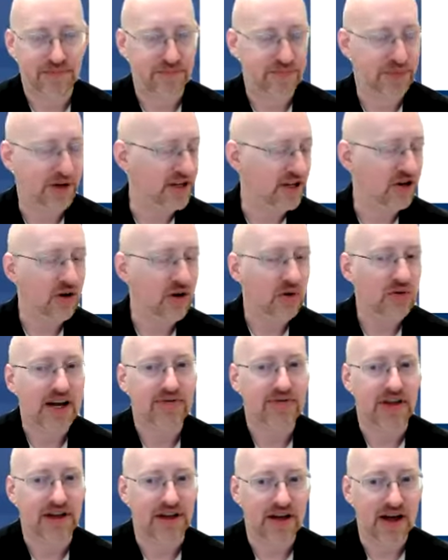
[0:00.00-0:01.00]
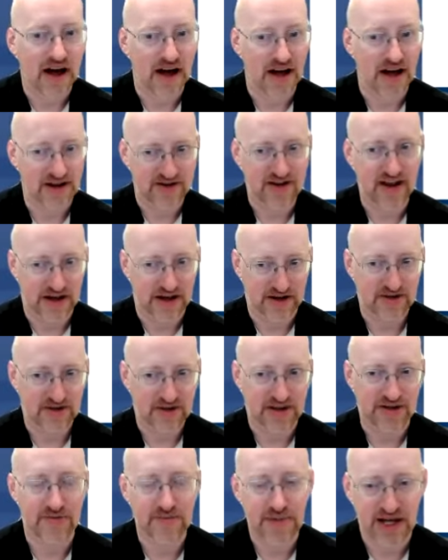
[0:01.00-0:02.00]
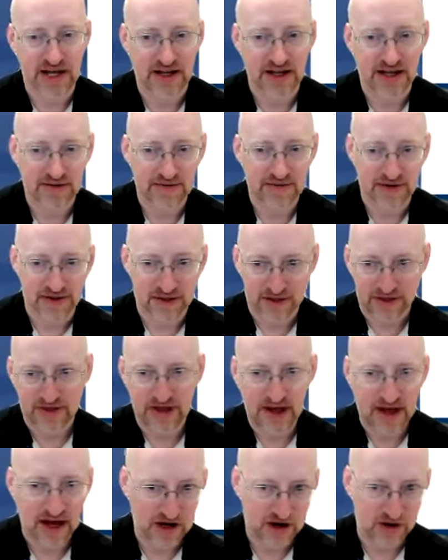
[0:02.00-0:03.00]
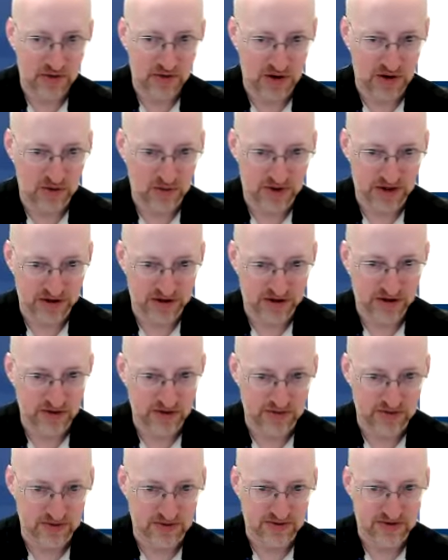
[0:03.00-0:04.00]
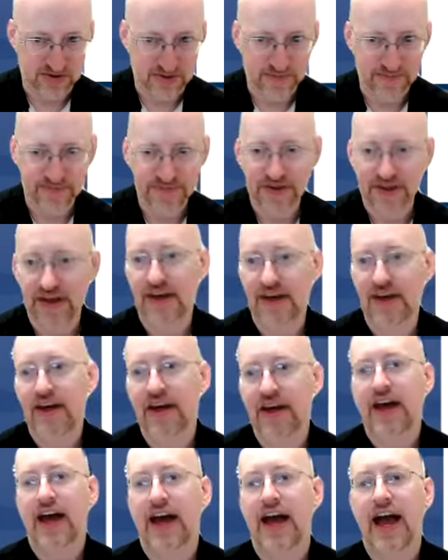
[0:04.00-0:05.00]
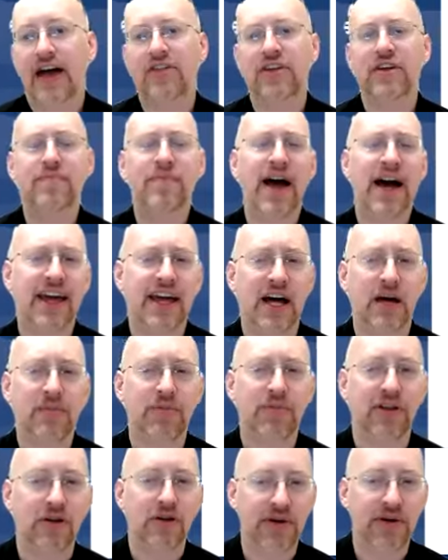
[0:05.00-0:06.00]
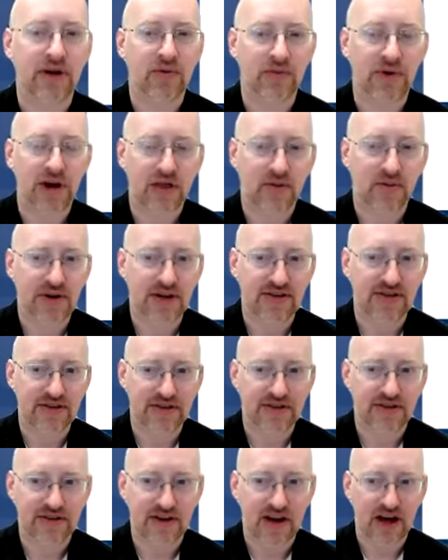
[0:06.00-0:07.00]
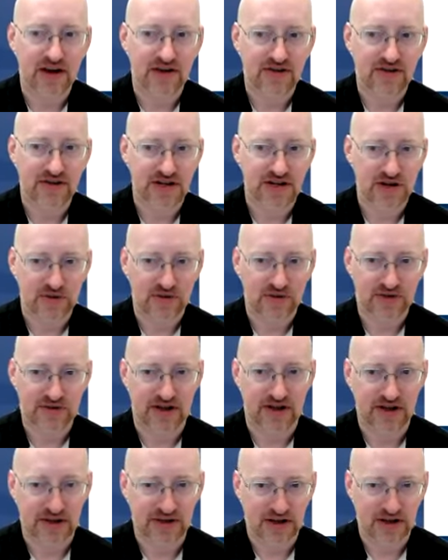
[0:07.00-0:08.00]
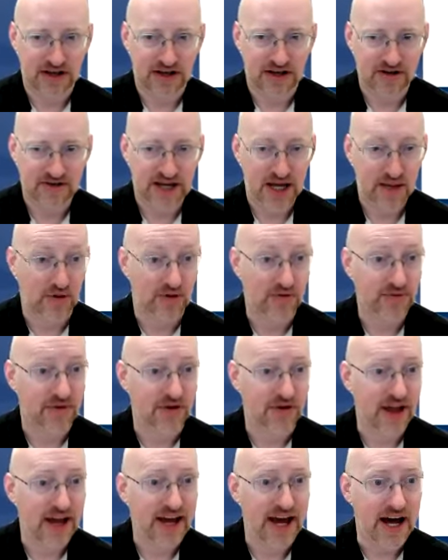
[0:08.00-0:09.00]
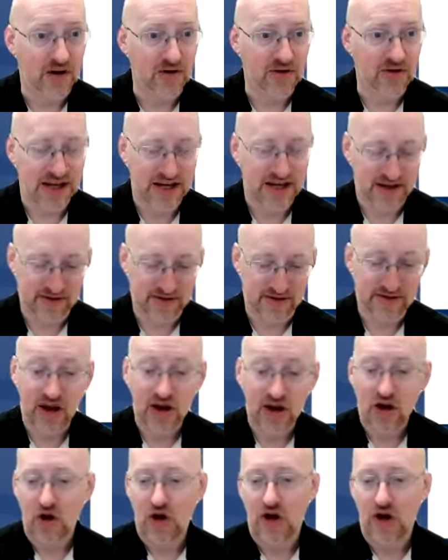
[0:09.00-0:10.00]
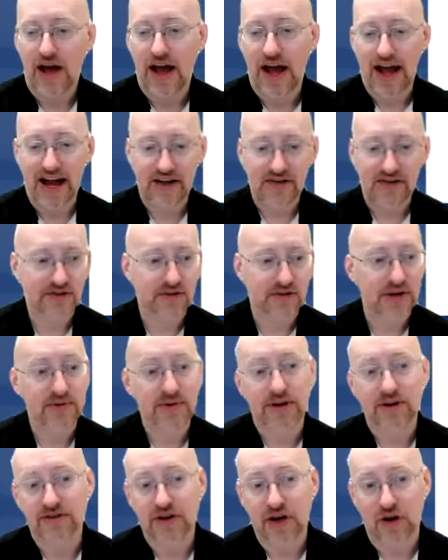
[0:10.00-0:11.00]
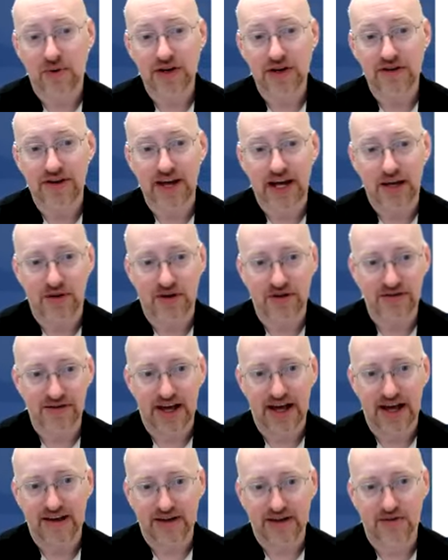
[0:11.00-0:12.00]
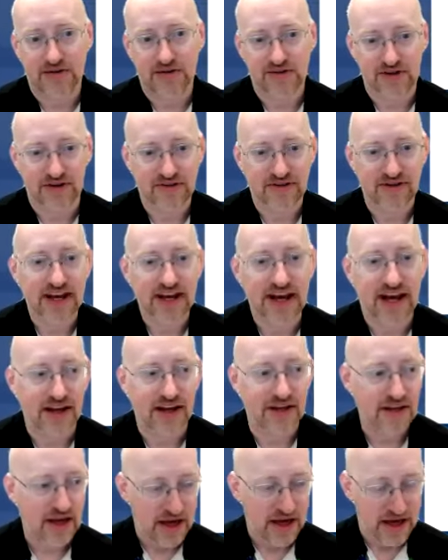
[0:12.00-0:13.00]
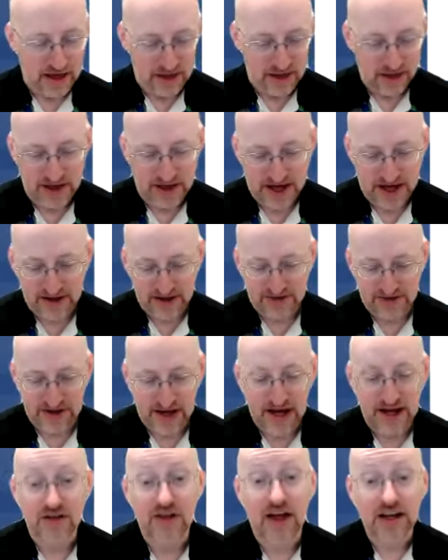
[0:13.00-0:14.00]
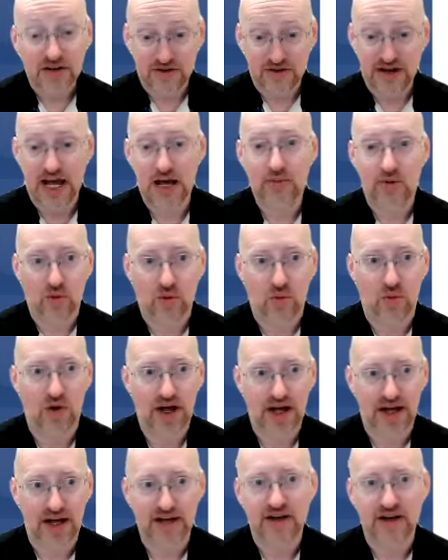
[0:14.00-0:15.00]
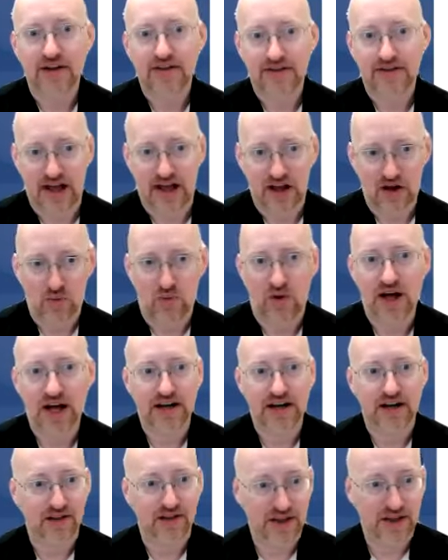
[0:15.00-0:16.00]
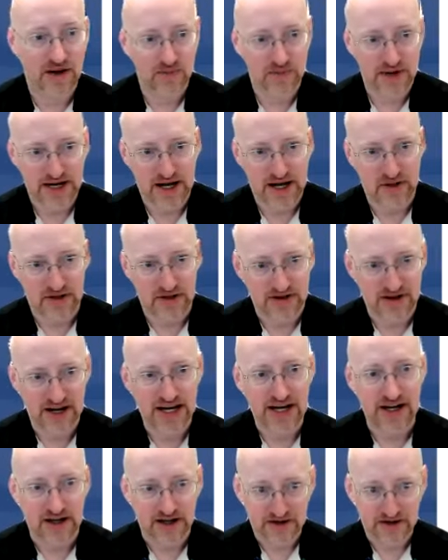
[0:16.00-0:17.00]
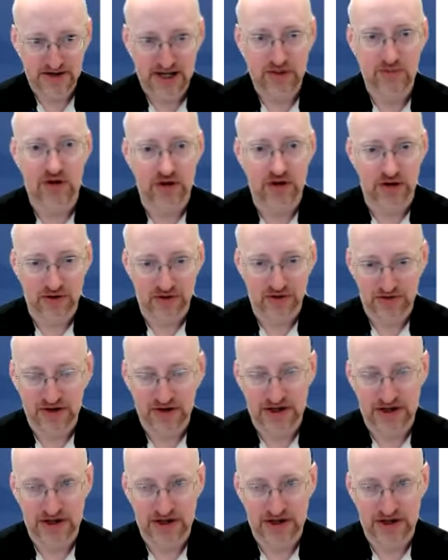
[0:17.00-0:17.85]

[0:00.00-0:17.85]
but you don't have the context that's being given that the header row includes. And then backing up a little bit, one of the reasons not to use a table for layout is as screen readers go into tables, as I was just saying, they say like table 1, cell 1, and then they read out the data. Table,